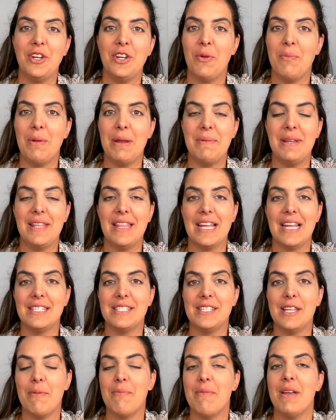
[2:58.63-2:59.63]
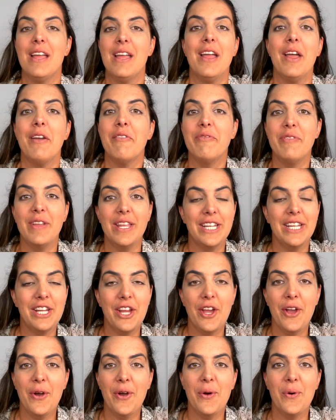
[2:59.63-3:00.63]
maybe that's some
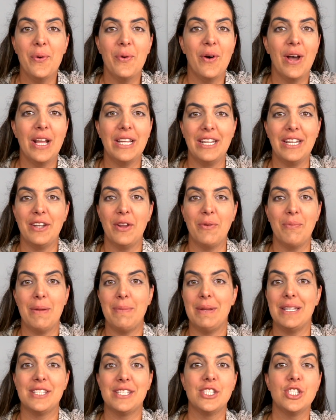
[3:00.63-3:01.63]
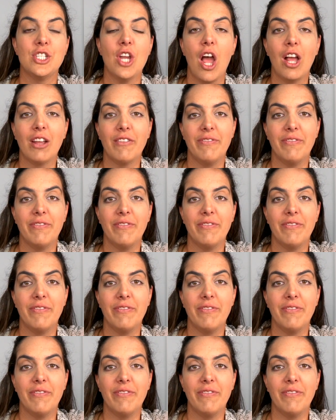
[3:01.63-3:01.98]
video, maybe it's stock